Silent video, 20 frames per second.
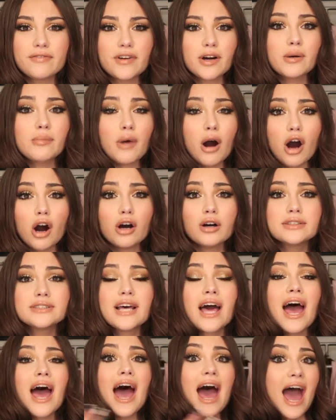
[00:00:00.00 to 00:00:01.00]
film hauls,
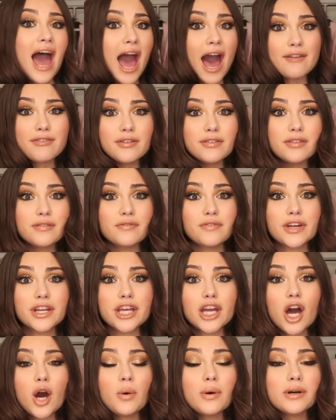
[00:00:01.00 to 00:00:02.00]
half of the
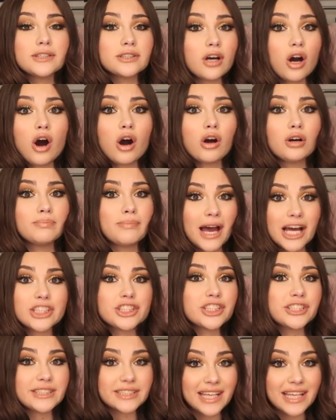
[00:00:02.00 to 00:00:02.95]
video is all matching